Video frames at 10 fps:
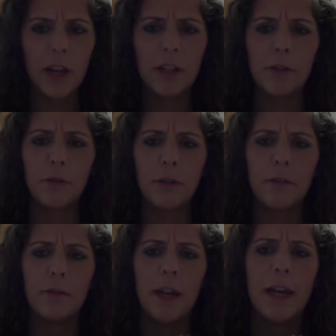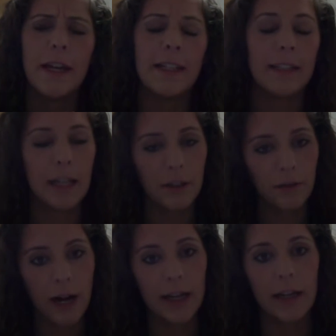any sort of extended
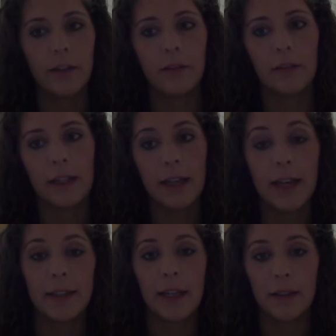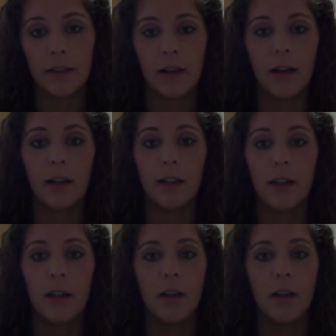writing, like essays, are